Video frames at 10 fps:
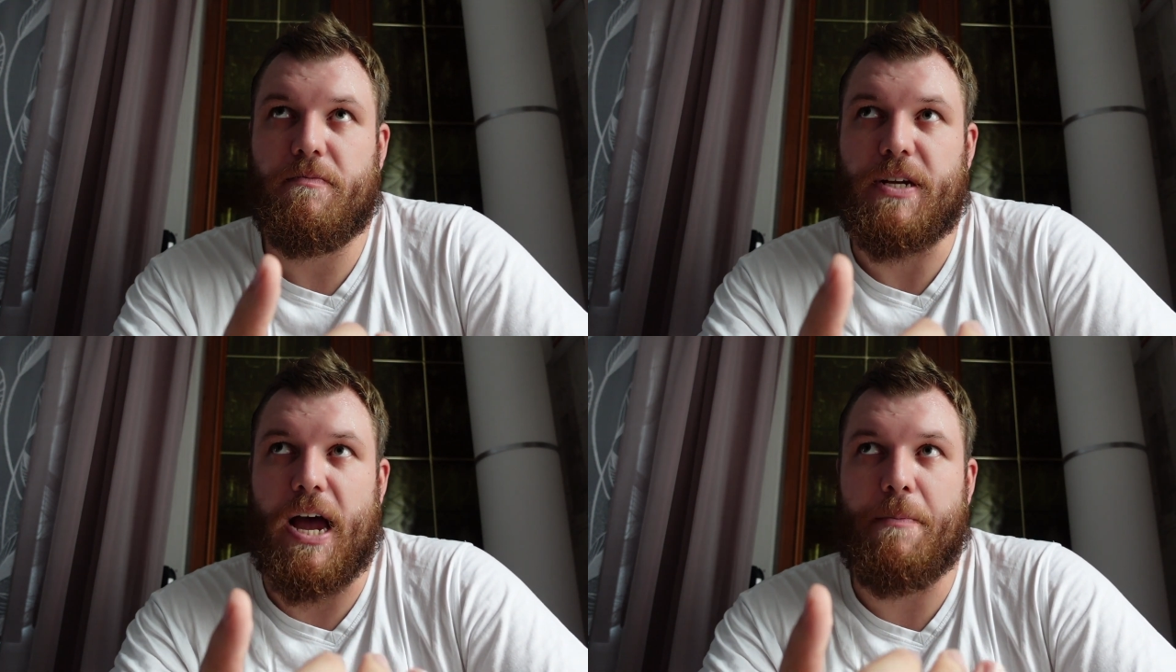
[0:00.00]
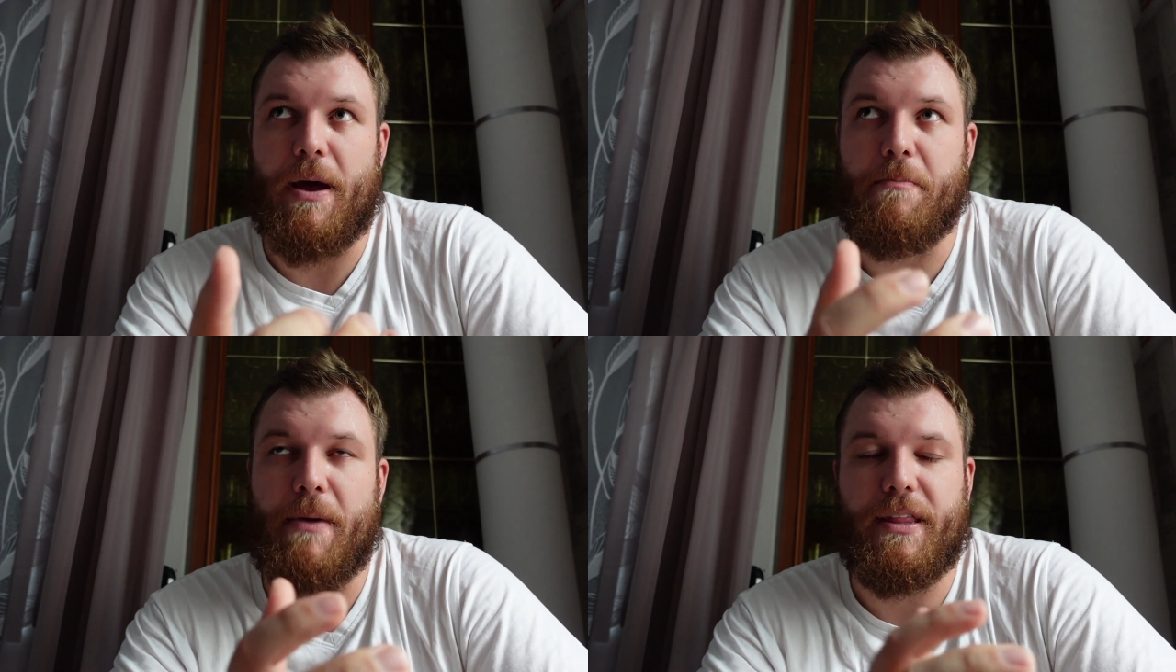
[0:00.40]
time
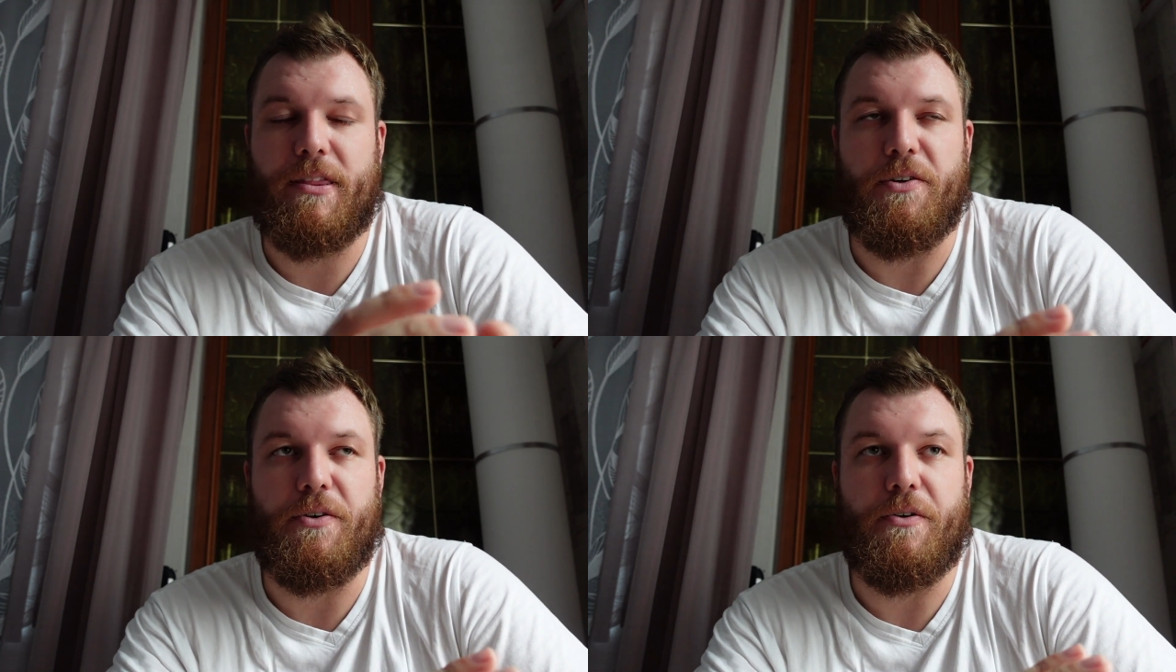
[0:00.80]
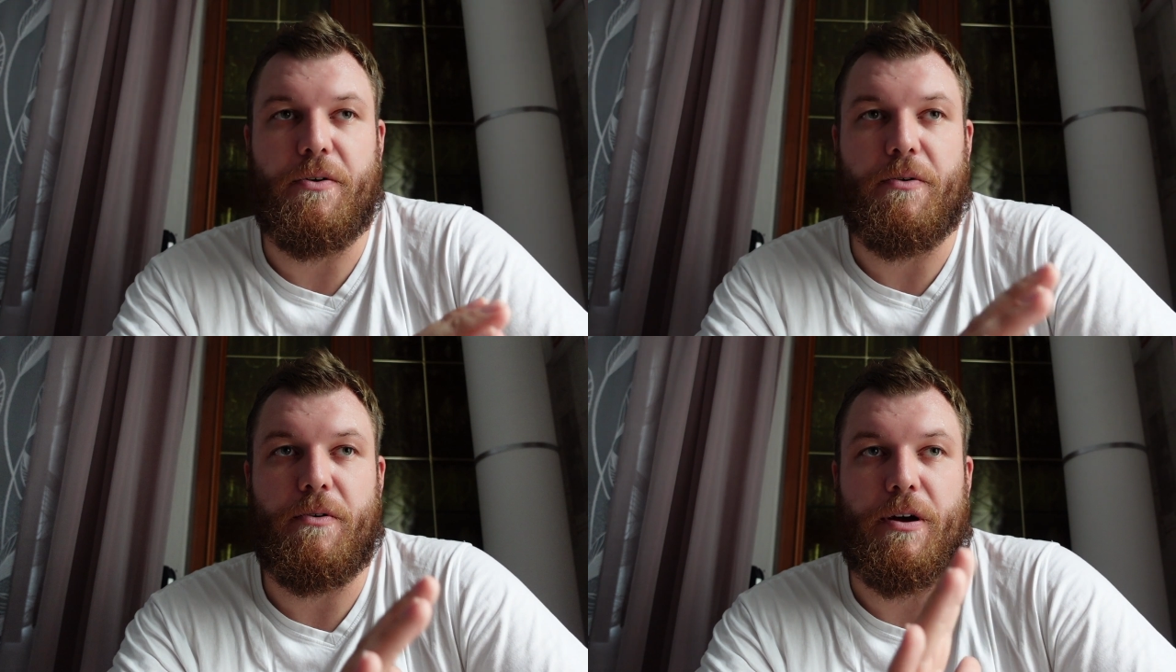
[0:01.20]
I made
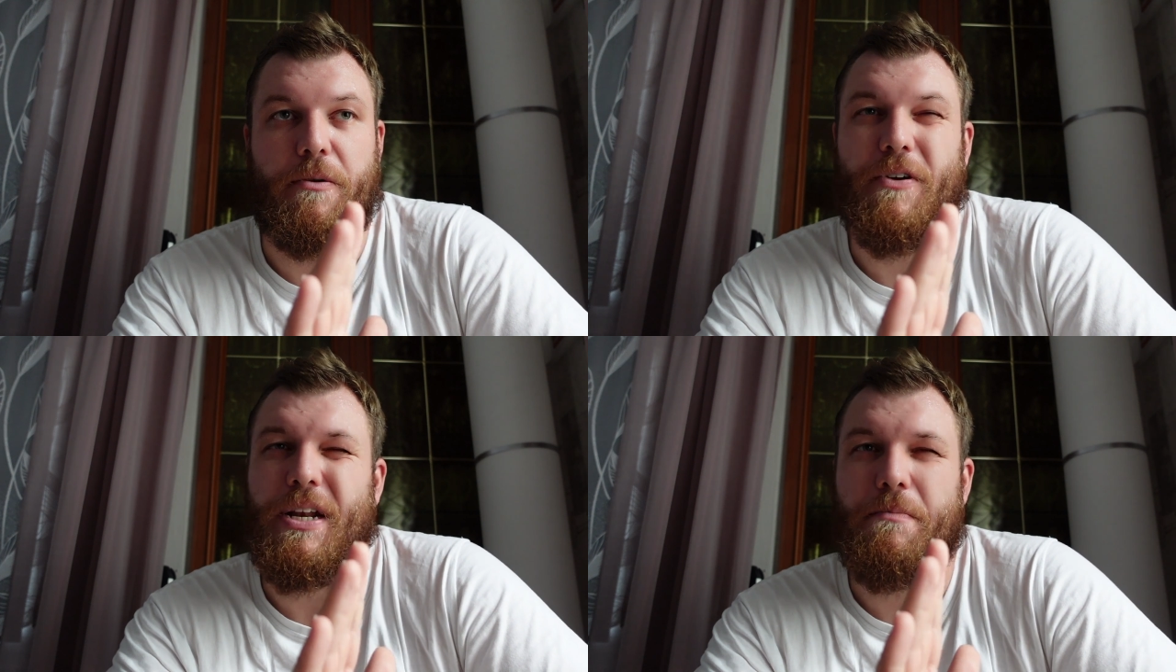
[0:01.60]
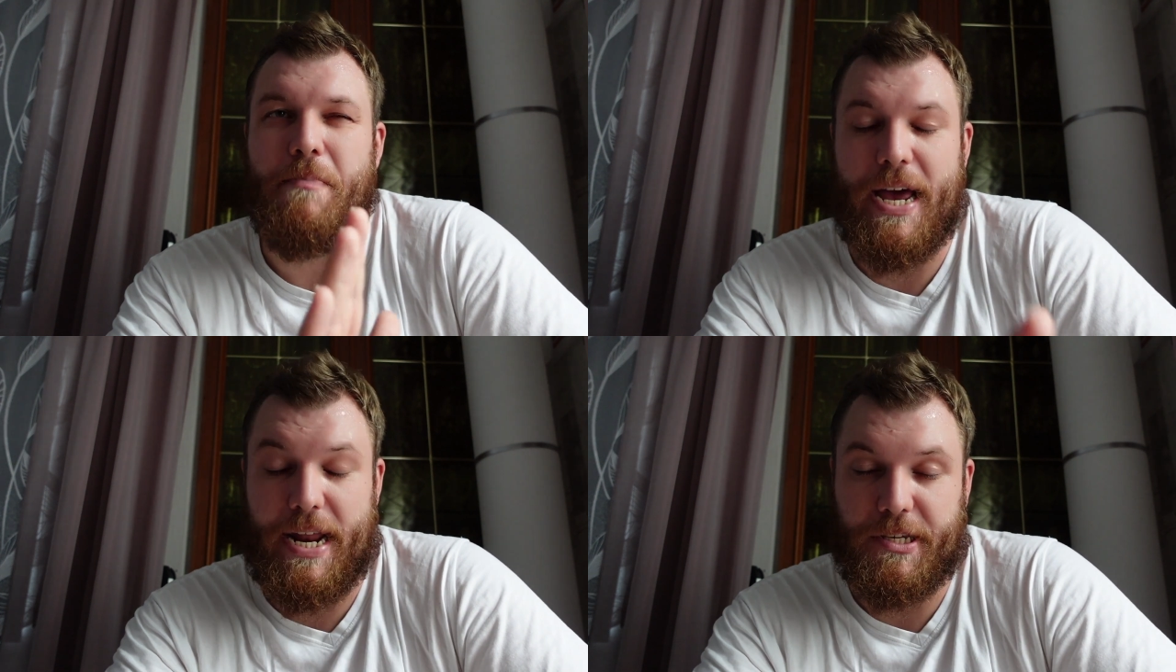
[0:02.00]
a really
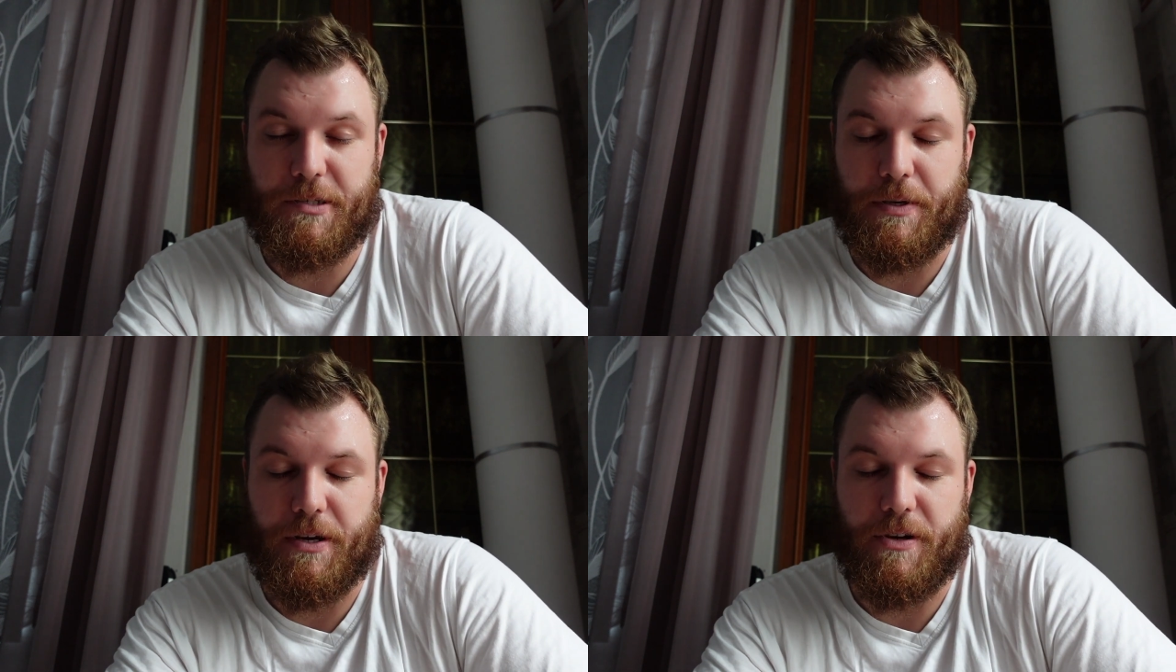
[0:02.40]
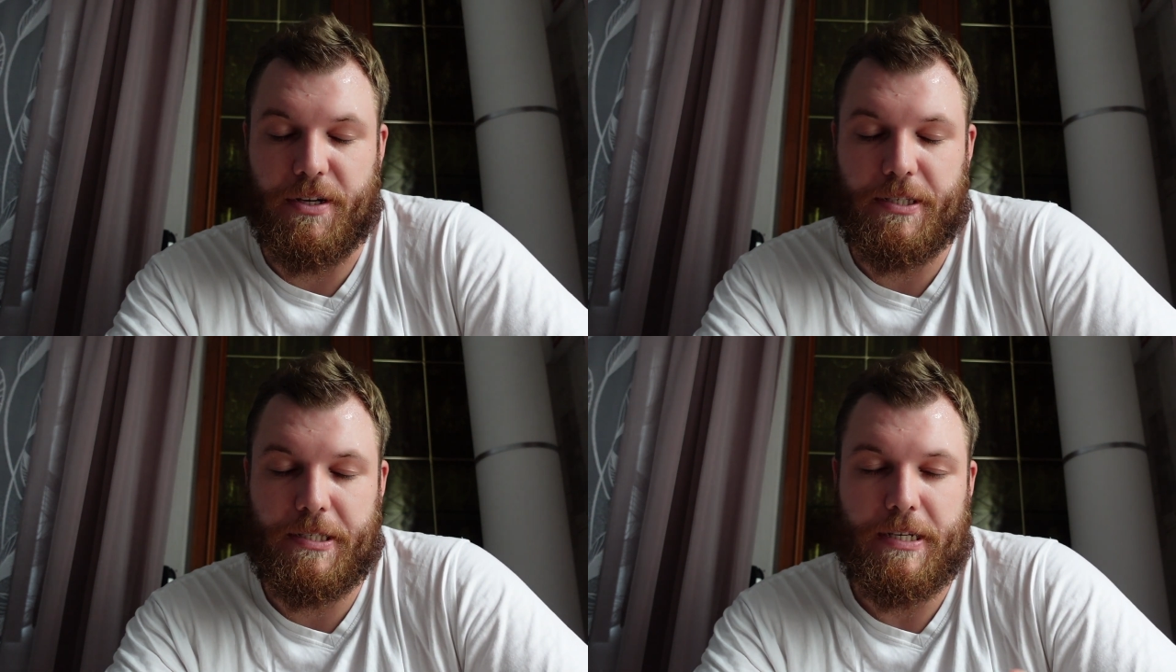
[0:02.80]
bad
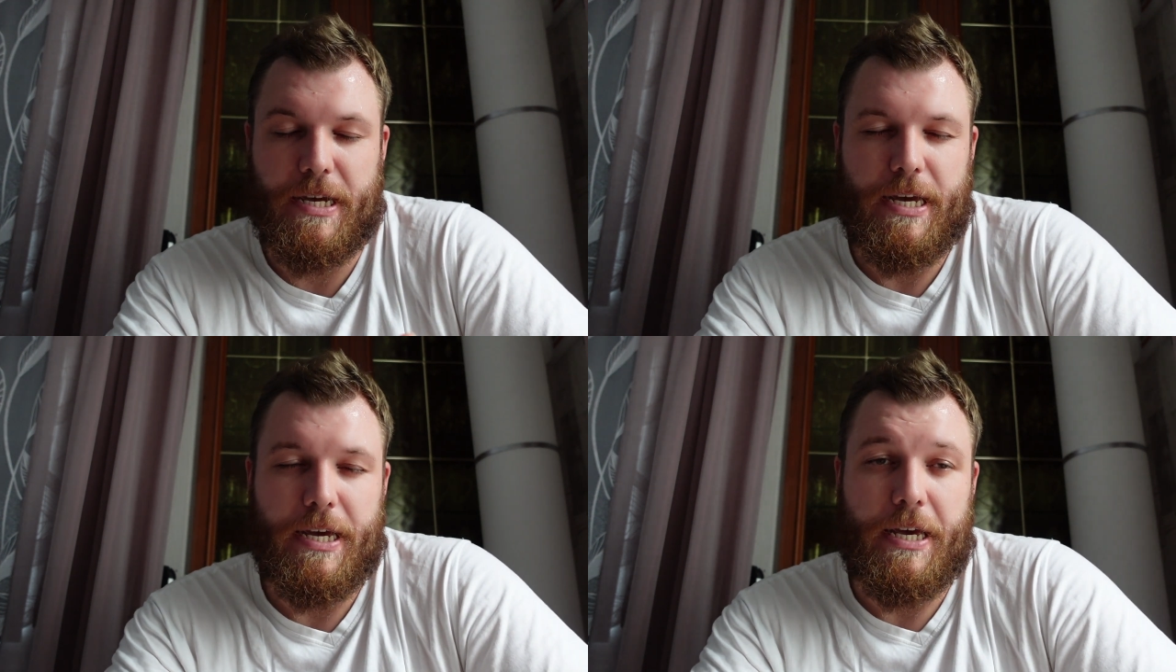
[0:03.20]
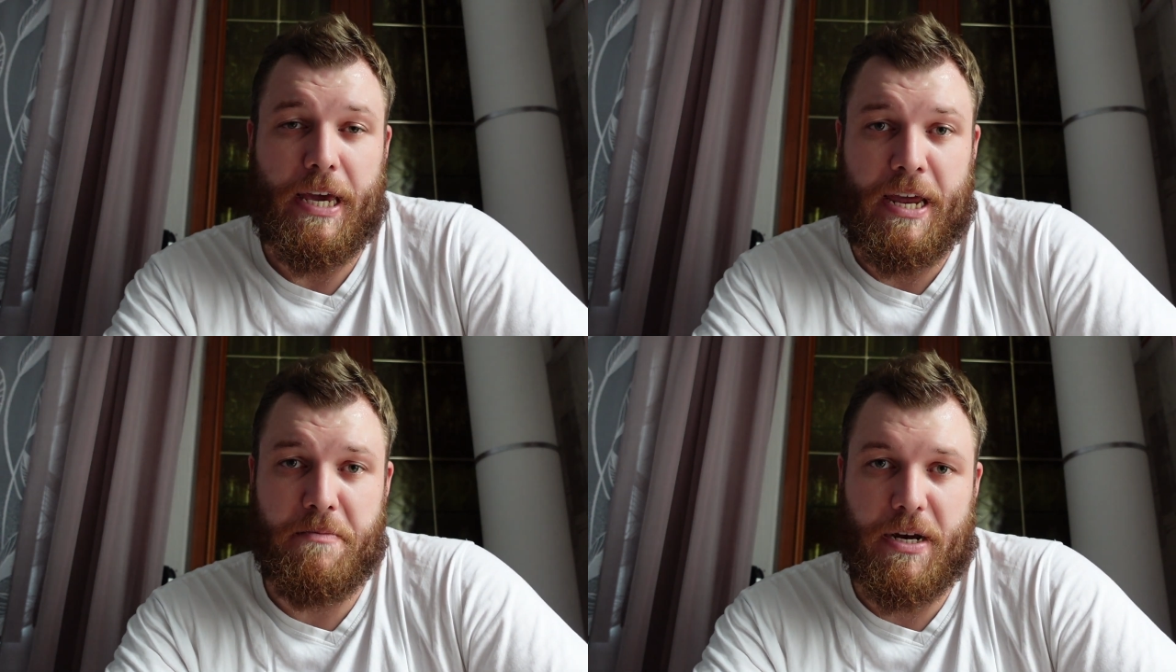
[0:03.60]
experience
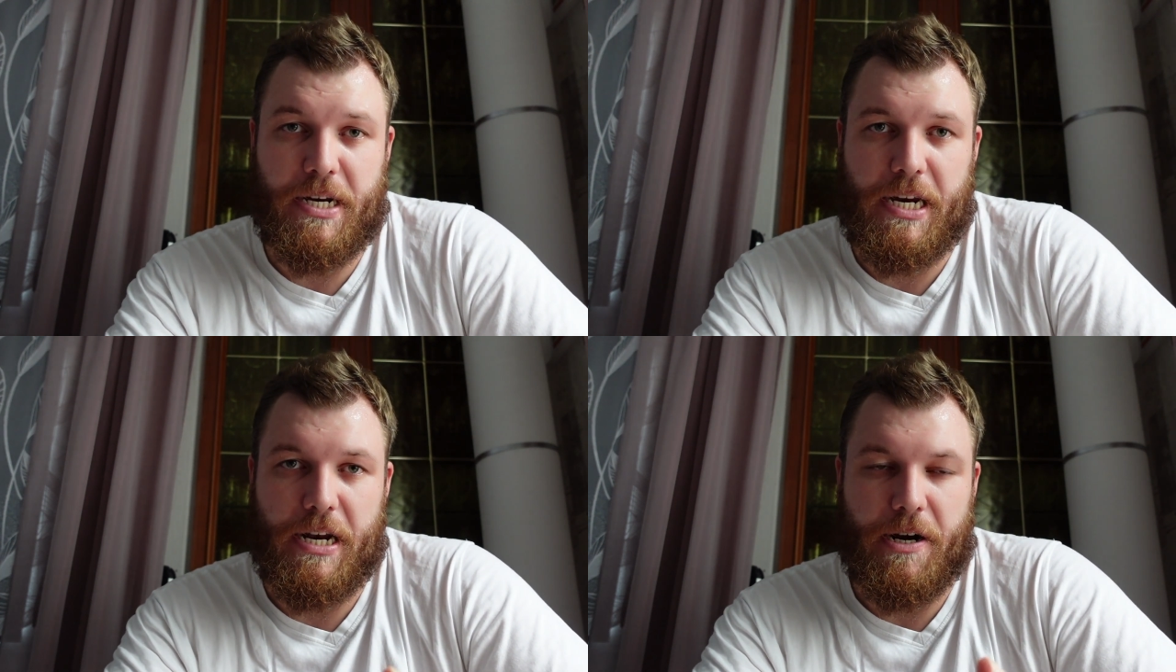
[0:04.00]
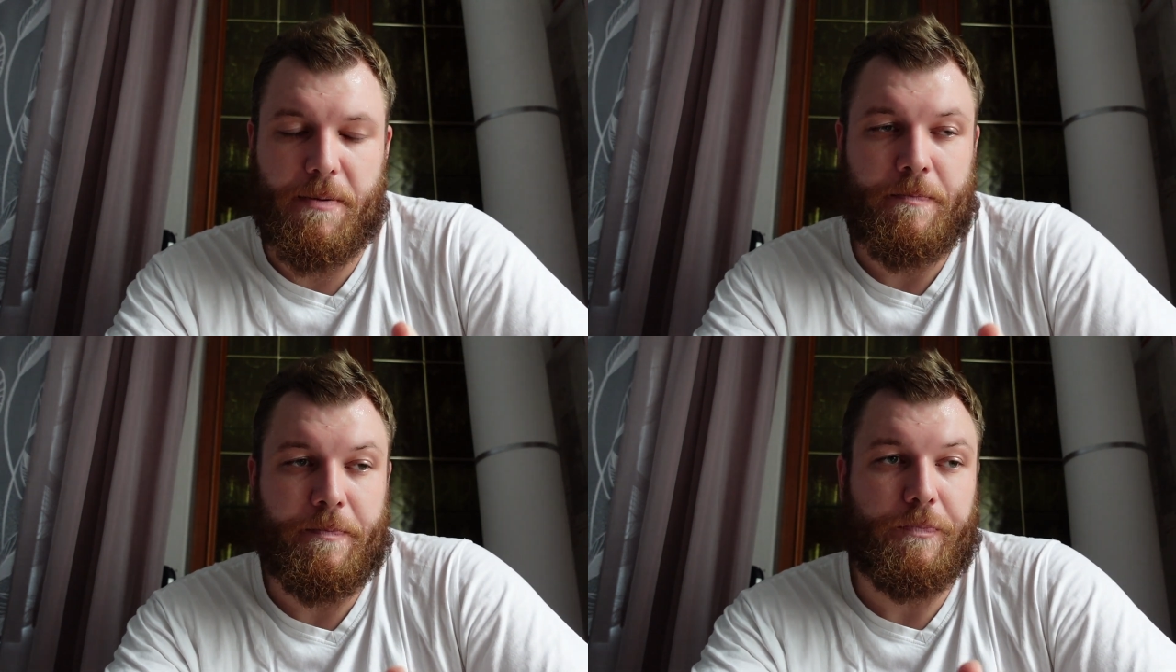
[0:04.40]
in Manila.